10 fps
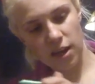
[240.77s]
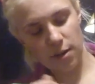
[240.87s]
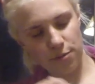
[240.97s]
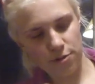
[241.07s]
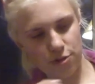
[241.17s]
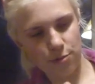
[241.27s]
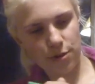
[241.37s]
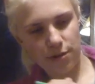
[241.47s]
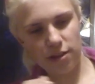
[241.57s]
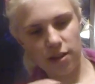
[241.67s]
And I'm not sure what
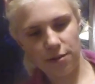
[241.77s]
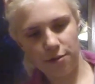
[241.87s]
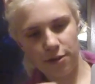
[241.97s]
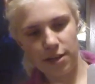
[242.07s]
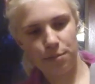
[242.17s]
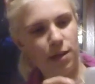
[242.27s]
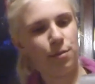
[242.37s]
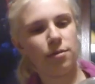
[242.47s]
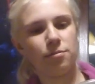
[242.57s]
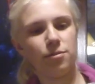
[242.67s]
it would look like with crepe
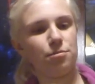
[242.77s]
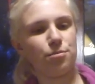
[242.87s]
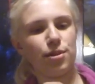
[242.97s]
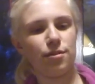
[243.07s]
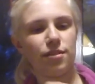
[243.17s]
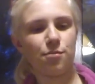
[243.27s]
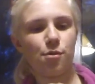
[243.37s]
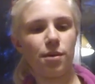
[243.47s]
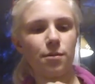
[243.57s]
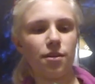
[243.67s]
paper, but it's
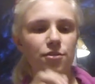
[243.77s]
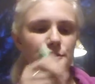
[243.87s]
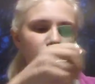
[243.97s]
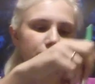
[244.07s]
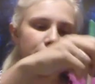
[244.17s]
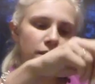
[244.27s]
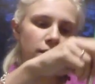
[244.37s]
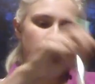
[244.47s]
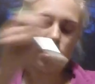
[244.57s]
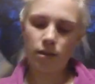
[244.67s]
probably worth a try.
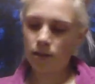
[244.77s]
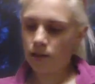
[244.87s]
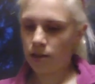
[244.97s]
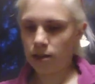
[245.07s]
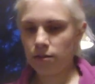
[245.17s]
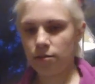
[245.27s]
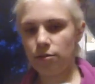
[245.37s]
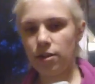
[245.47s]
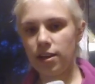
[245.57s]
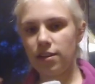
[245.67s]

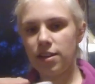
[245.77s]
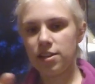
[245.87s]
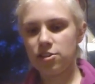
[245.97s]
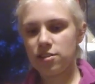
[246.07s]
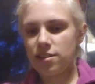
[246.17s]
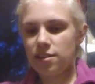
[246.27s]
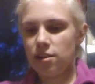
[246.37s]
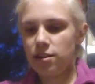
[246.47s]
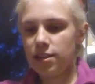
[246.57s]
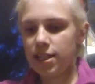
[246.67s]
Right, and then just
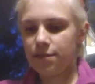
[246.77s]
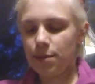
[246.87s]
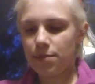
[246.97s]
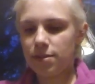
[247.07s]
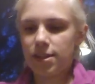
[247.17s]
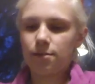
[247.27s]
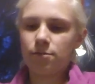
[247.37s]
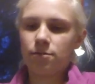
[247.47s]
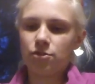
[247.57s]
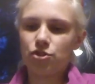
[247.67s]
I leave them upside
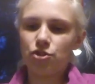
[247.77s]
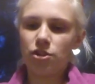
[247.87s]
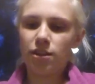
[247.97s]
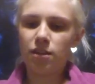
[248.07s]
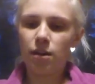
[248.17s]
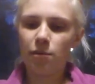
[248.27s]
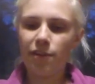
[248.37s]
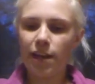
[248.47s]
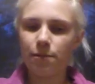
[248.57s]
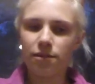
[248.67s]
down to dry, a couple of
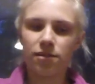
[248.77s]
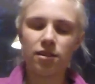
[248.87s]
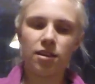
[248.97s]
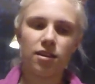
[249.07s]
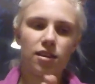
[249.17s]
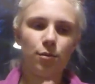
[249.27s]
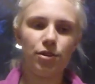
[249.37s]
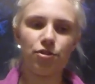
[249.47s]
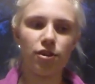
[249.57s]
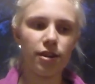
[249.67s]
hours, they'll be
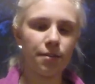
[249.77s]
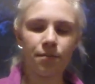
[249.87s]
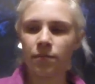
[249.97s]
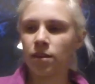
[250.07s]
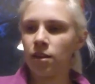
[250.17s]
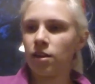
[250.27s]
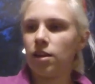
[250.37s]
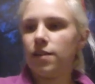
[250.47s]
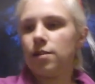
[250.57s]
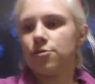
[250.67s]
dry.
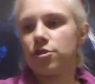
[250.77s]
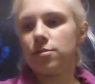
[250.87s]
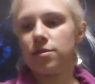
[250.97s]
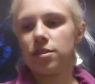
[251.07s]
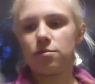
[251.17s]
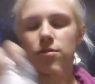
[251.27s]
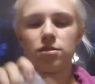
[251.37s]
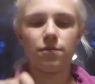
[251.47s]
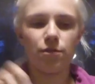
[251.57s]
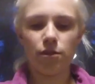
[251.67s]
And then I'll show you this one
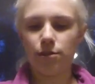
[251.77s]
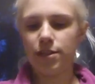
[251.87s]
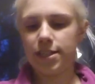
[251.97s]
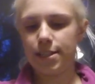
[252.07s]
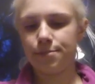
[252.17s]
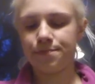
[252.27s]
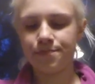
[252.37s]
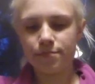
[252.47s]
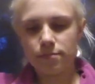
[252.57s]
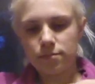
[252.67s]
because I've not glued it down.
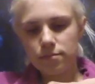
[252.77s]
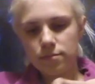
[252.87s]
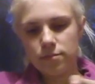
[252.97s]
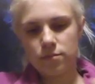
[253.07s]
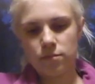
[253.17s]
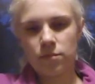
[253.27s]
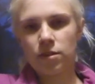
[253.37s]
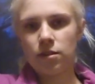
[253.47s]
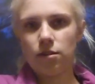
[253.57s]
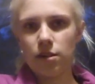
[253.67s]
Got
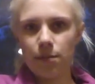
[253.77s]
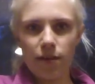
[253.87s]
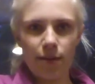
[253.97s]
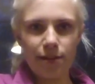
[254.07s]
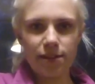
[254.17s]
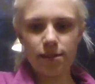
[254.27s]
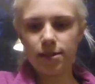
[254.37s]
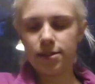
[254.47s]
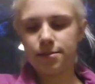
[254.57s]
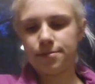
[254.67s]
a couple of them inside.